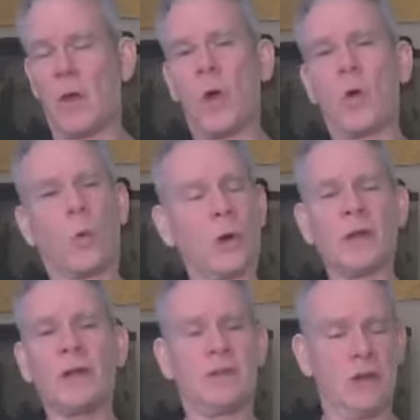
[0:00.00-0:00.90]
We're
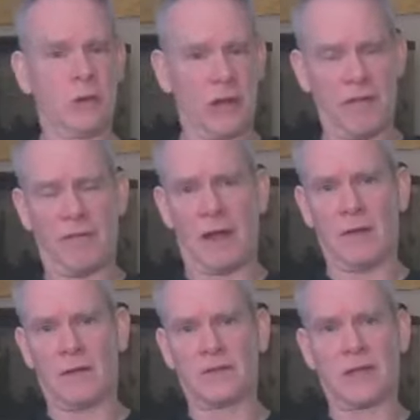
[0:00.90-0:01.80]
going to do what I
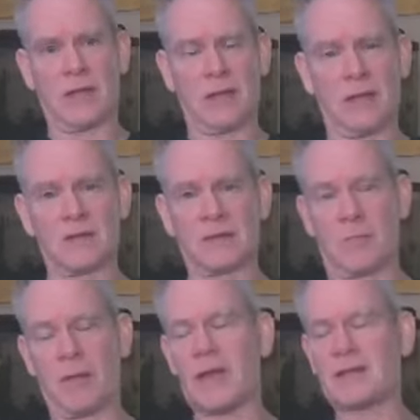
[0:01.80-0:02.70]
found is the
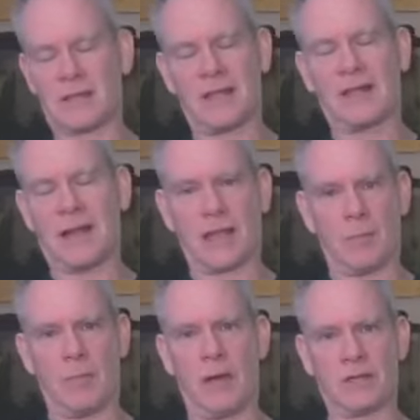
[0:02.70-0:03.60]
best thing that I
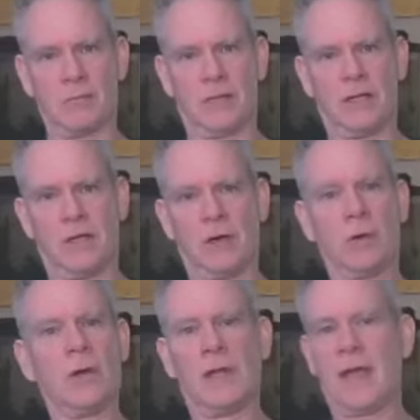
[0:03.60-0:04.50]
can possibly do,
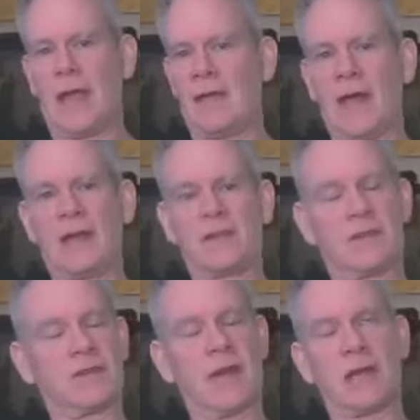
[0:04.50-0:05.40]
and that is to
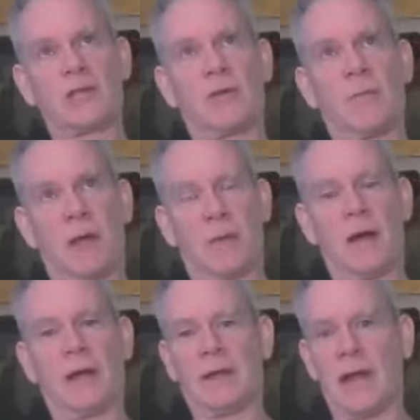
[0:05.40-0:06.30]
saturate my
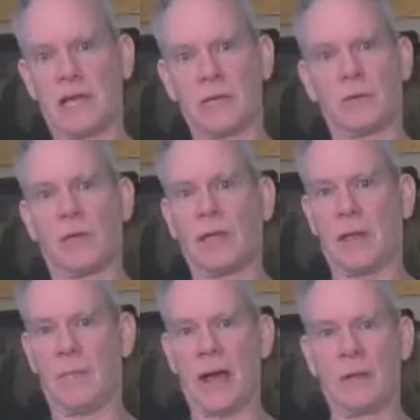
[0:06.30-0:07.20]
mind accurately
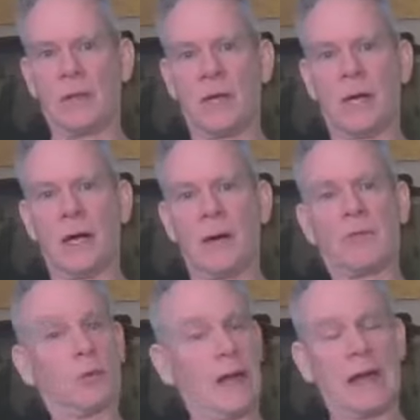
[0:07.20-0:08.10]
about
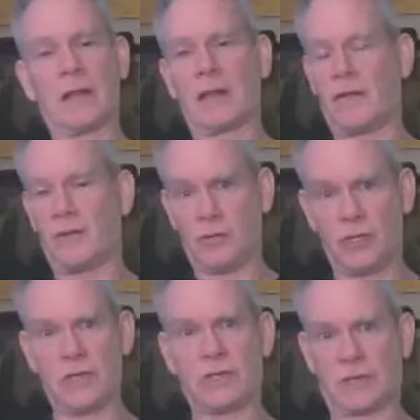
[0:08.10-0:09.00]
the reality of who
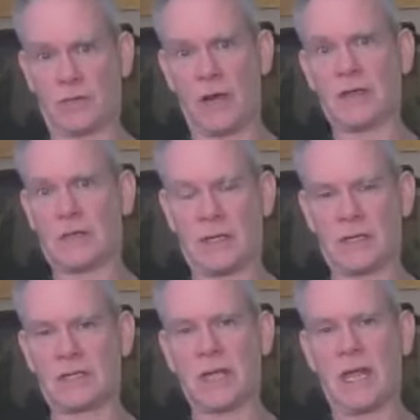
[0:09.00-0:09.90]
Jesus Christ
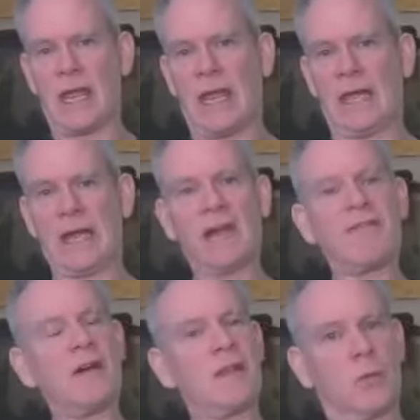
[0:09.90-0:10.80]
is. And I
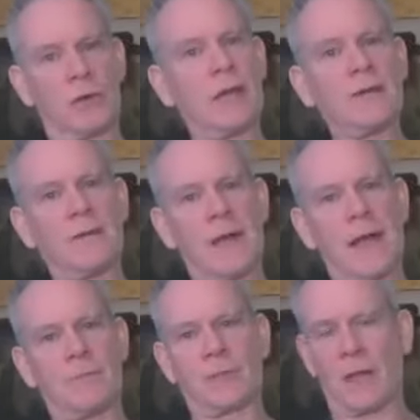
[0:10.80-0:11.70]
find that when I do
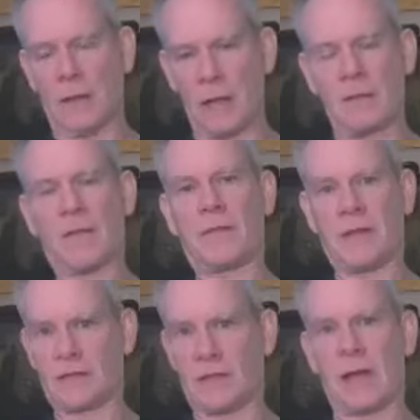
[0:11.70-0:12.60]
that, a lot of the
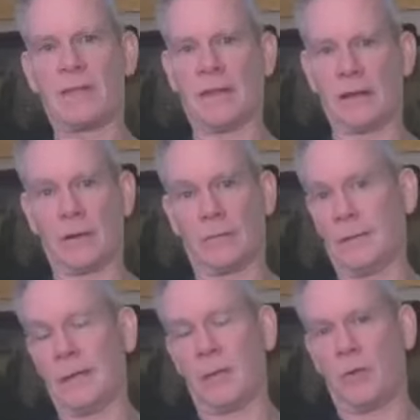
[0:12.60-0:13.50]
things that I think are
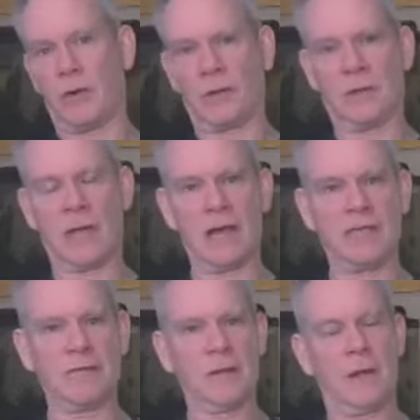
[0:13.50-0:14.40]
really important in
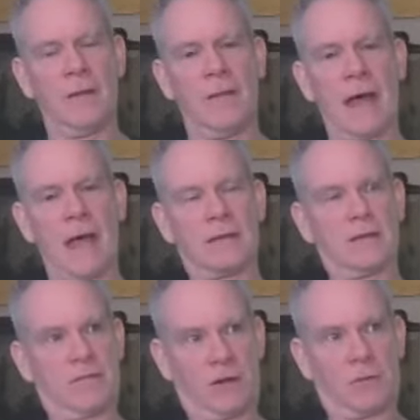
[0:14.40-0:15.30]
life that
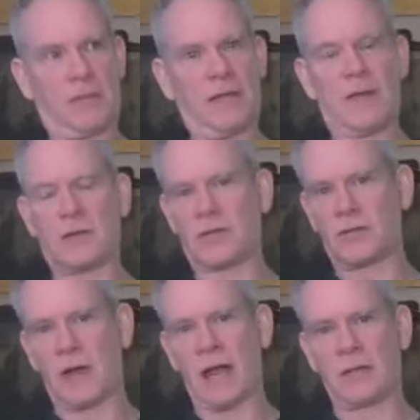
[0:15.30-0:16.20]
divert me, that
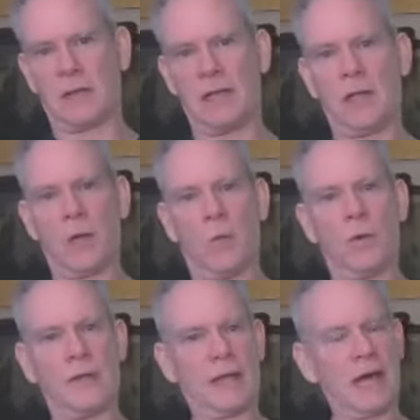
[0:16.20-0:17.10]
distract me, well,
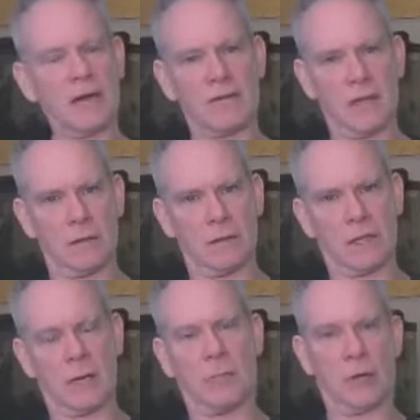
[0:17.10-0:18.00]
they kind of get
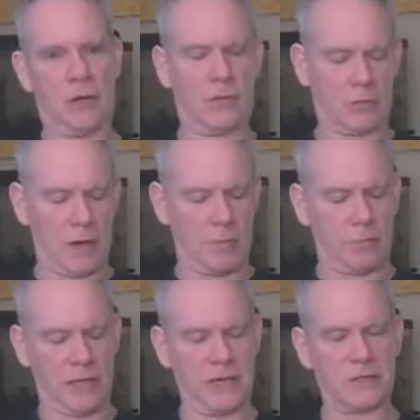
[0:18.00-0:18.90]
put in the right
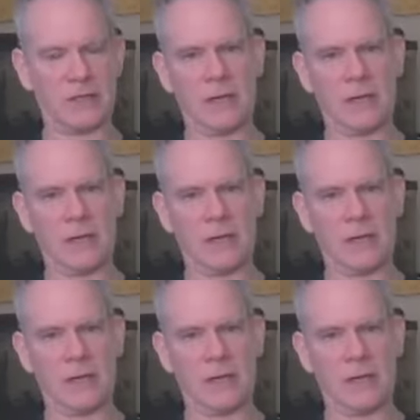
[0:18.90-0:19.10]
place,